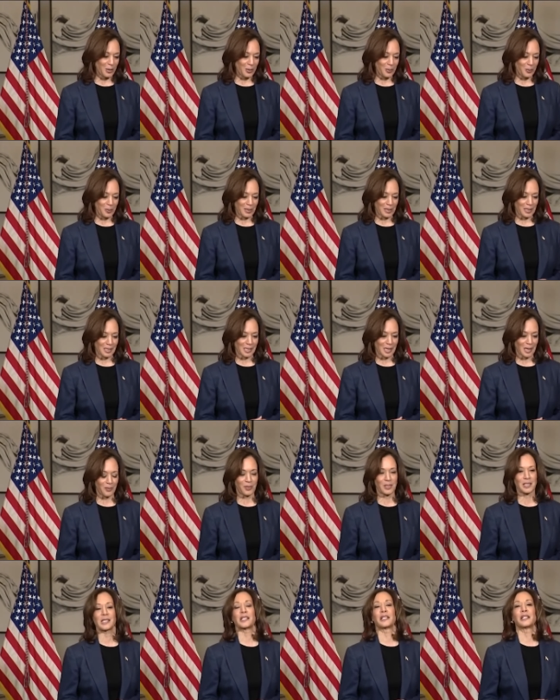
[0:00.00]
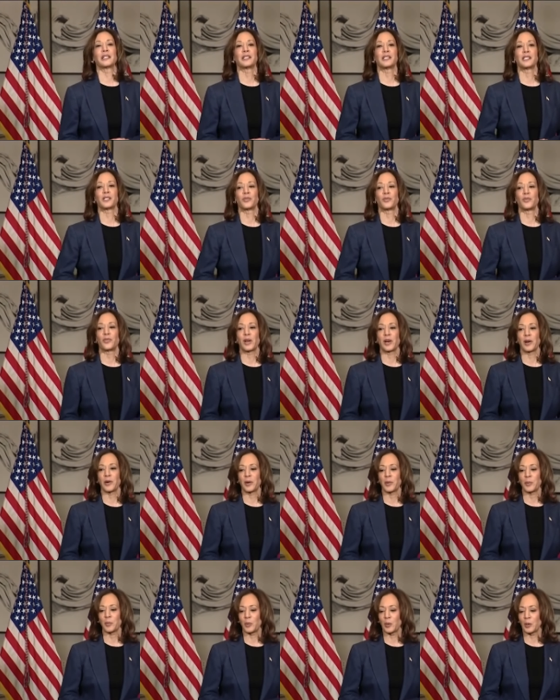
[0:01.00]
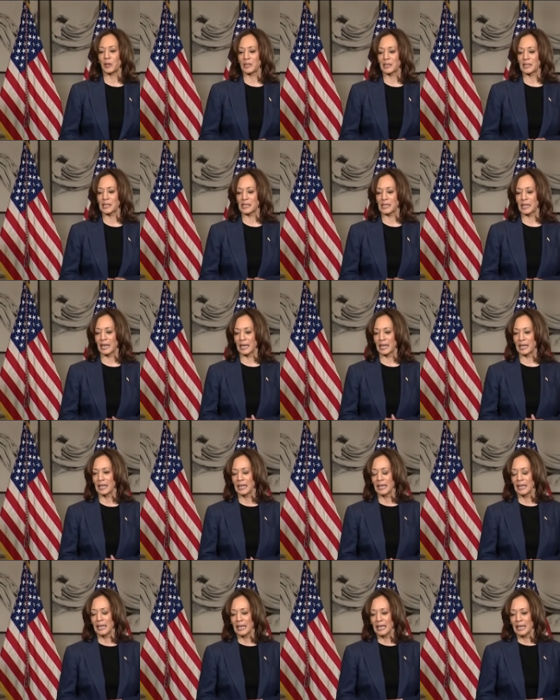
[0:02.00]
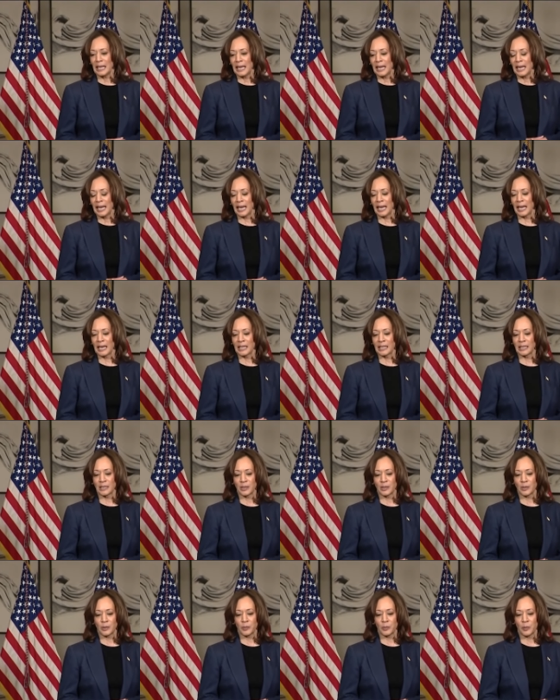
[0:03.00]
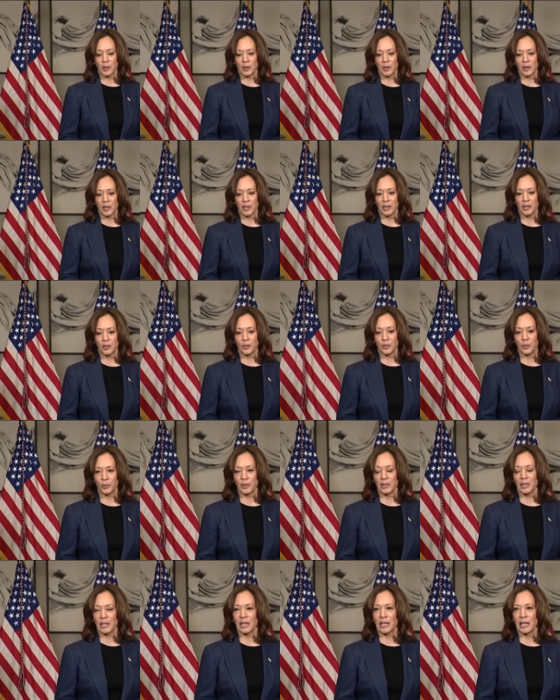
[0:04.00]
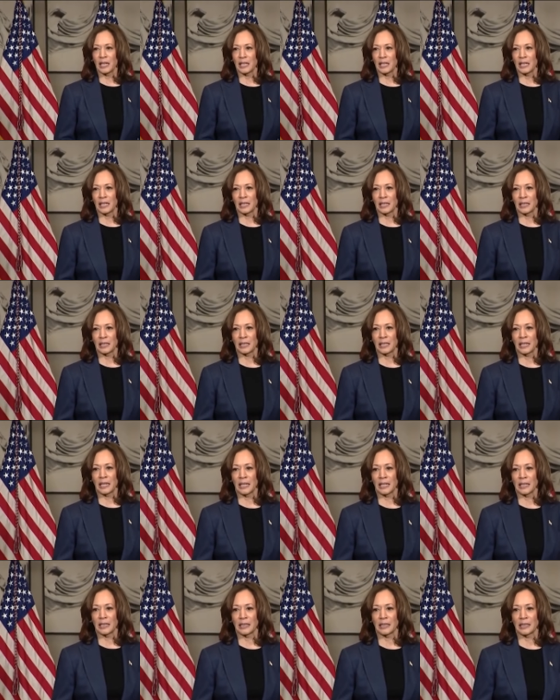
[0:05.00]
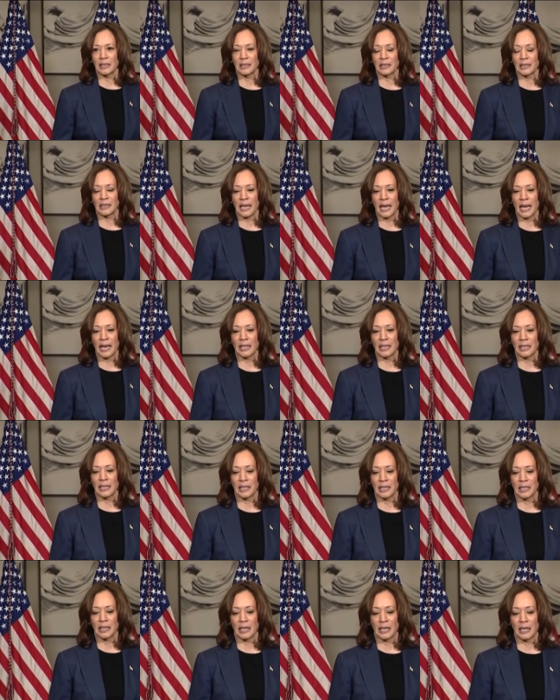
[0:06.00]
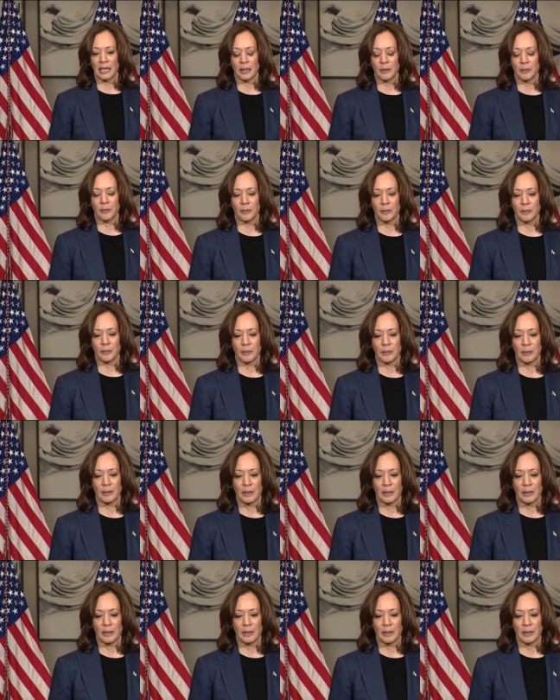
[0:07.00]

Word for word: because obviously it is a very important state, and we are here to really highlight that sadly um,